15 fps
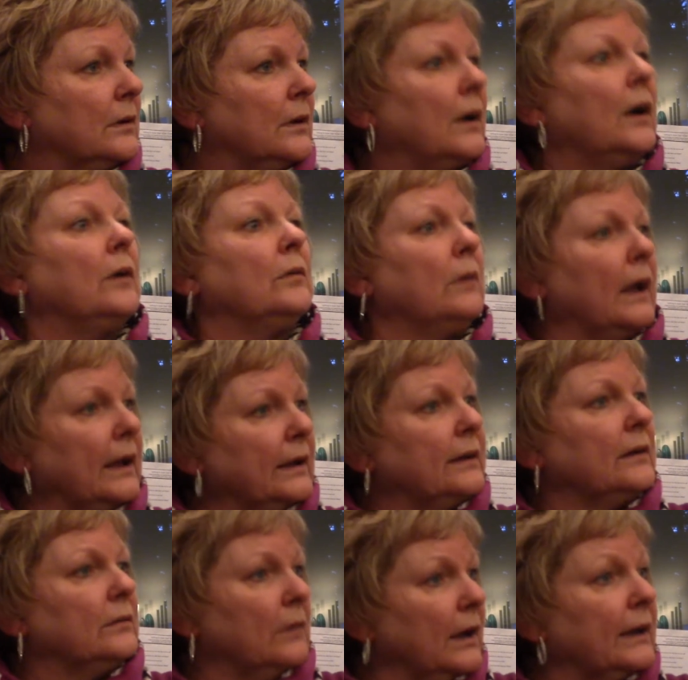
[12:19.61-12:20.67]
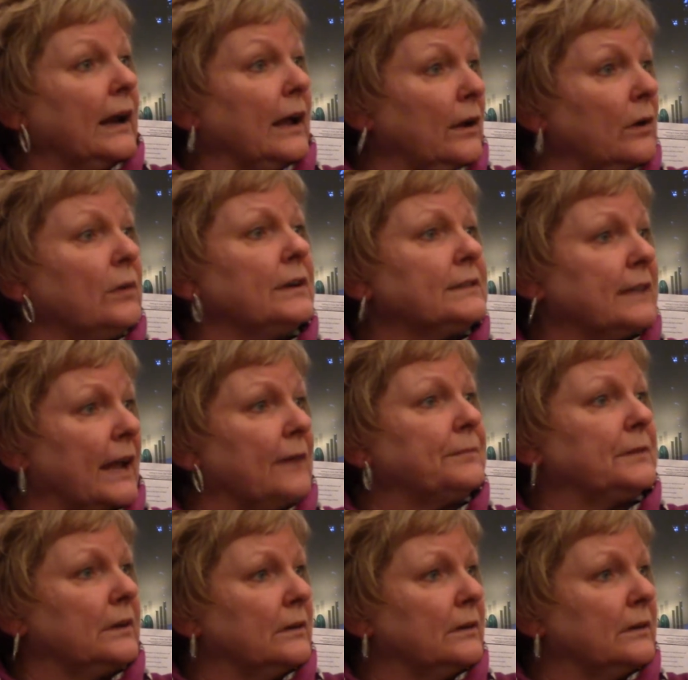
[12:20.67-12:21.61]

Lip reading: Right. I always have to.